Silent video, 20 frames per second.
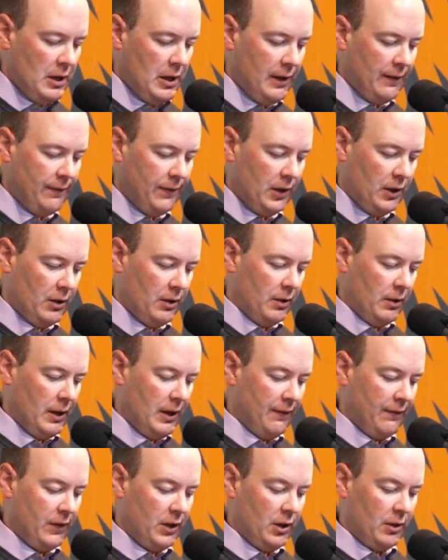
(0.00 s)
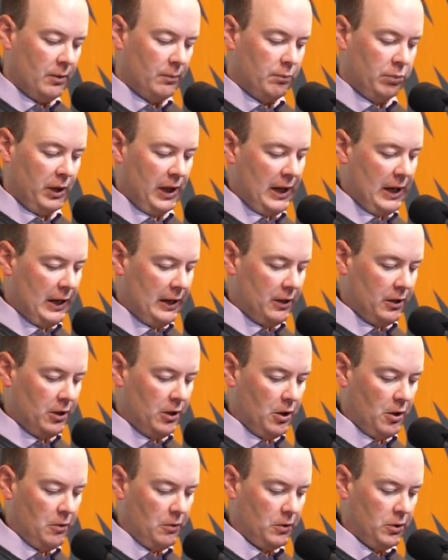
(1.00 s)
if they're if they're planning to
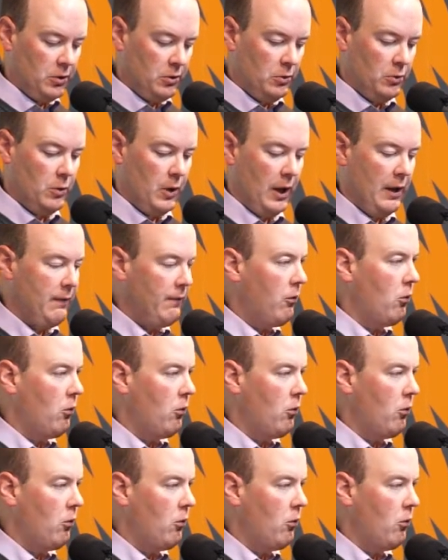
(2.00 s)
go to a